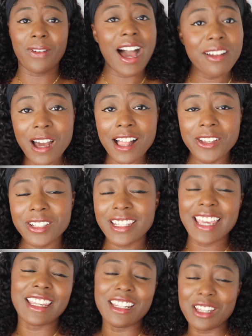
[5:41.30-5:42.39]
$5
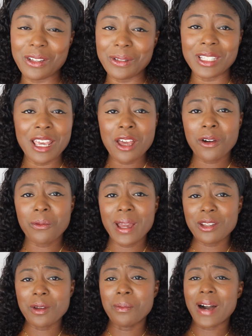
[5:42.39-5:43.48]
they can use when
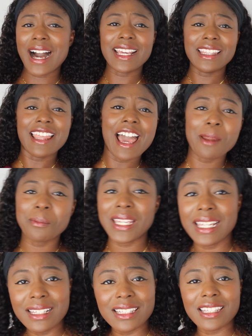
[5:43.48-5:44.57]
you're buying that
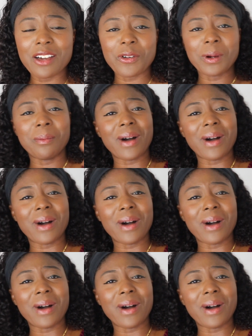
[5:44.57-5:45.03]
pizza or